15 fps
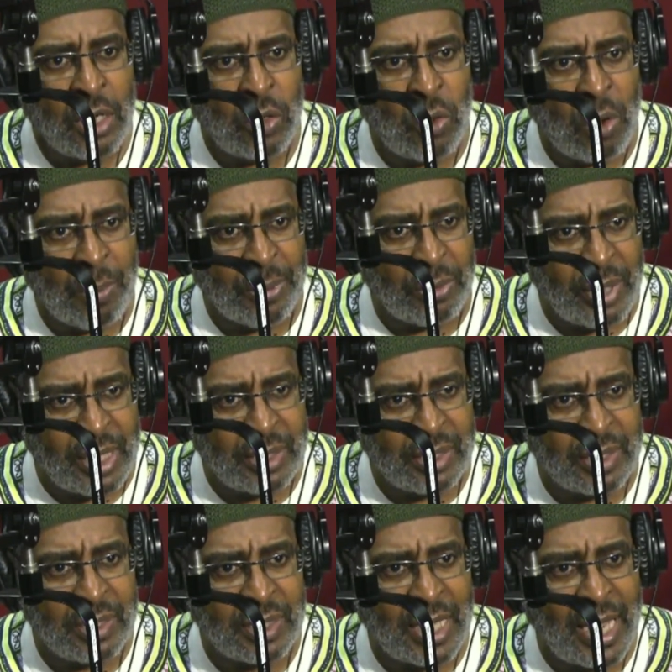
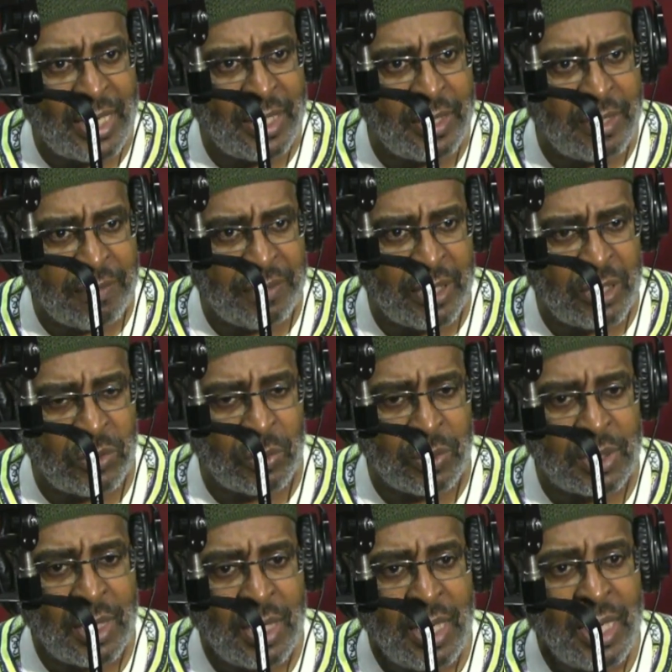corporations and individuals.